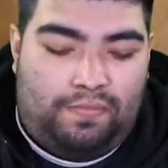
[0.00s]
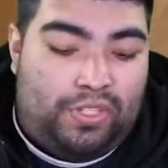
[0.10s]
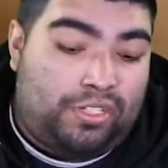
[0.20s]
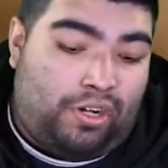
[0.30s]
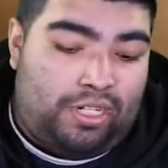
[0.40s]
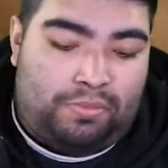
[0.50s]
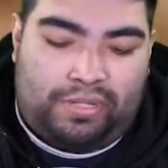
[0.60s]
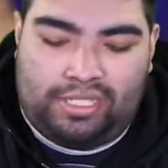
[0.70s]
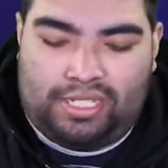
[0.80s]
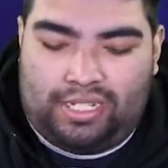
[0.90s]
This card is
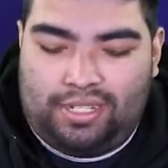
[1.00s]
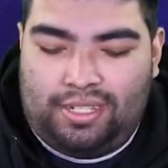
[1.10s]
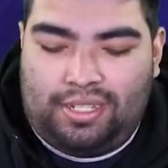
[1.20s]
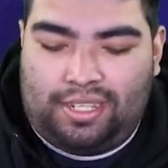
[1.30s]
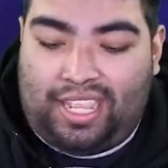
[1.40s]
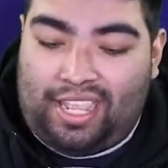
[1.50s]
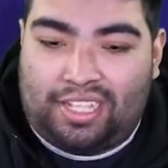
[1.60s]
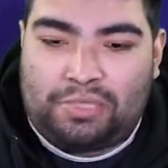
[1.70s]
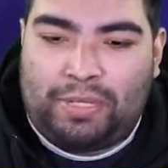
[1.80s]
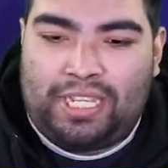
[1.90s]
busted.
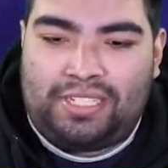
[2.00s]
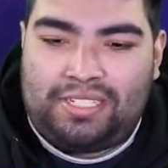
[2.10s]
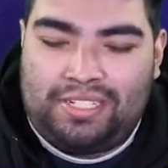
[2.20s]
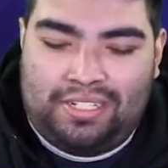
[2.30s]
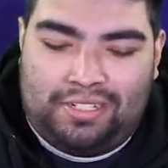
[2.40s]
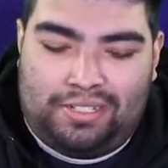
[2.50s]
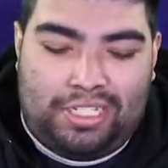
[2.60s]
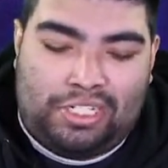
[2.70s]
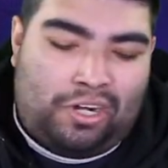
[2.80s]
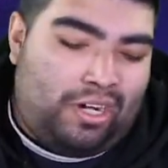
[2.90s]
Chaos Space.
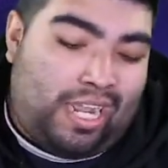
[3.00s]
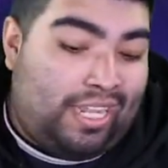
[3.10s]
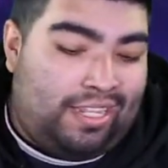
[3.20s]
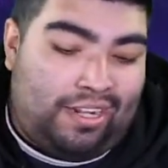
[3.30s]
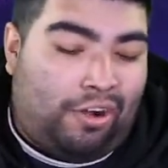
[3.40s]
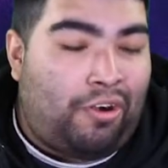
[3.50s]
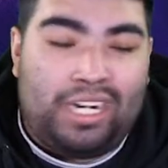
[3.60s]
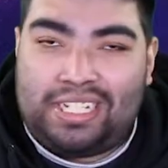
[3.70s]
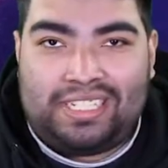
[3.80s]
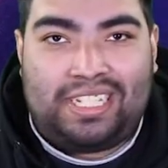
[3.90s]
This card, I can
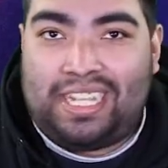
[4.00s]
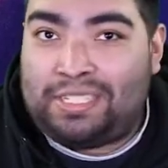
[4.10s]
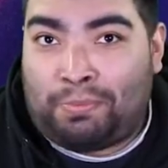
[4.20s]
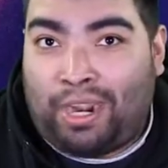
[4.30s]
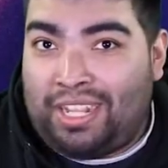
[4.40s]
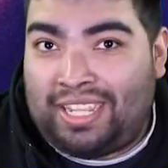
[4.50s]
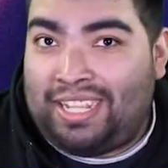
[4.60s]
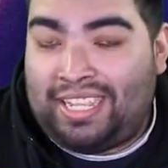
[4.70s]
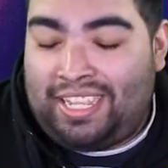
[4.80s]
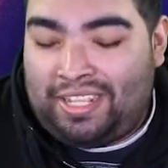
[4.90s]
already see that it's probably going
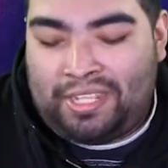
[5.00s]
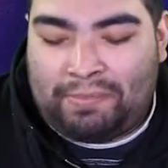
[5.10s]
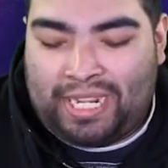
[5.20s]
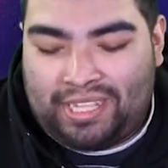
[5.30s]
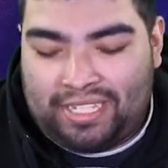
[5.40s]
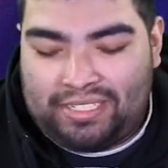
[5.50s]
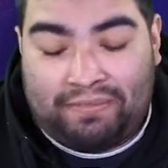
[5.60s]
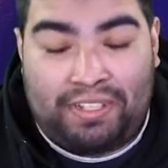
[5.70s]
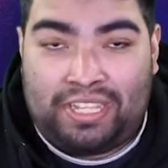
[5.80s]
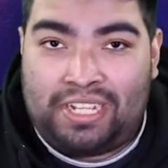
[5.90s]
to get in the ban list.
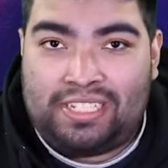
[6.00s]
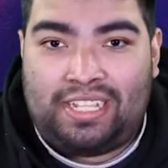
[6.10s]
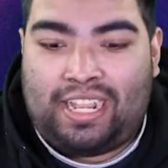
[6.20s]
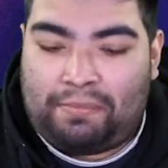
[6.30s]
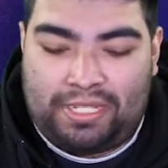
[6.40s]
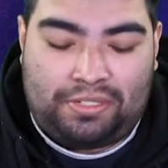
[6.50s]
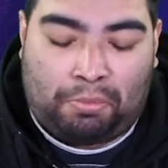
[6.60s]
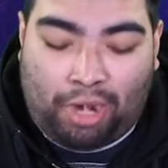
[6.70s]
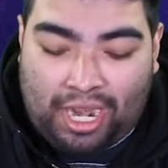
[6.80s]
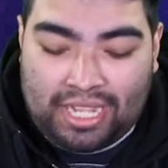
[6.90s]
If it doesn't, I'd be
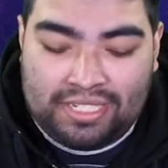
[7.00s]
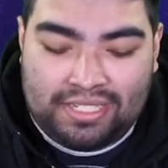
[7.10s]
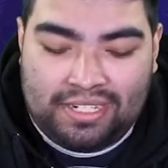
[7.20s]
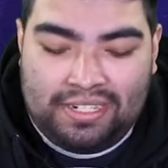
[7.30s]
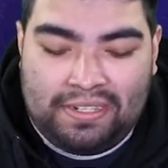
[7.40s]
surprised.